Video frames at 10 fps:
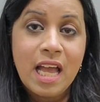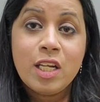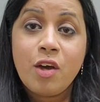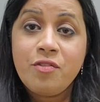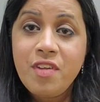
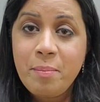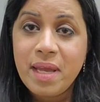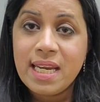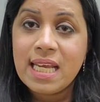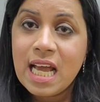Now,
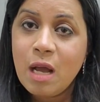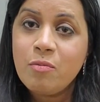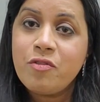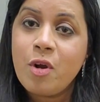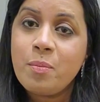women
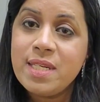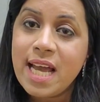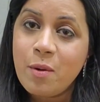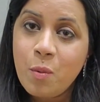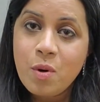come from
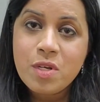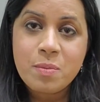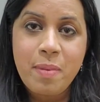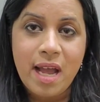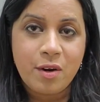diverse
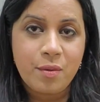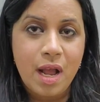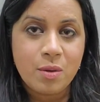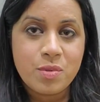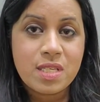
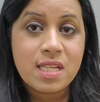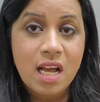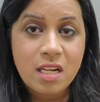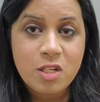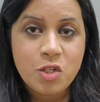backgrounds,
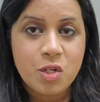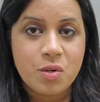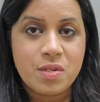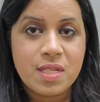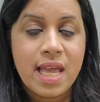
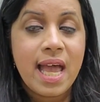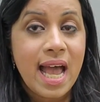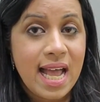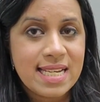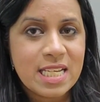cultures,
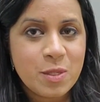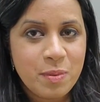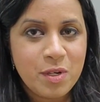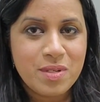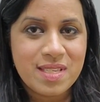and
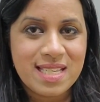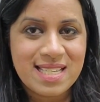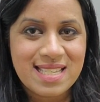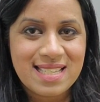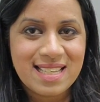
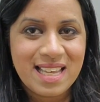experiences.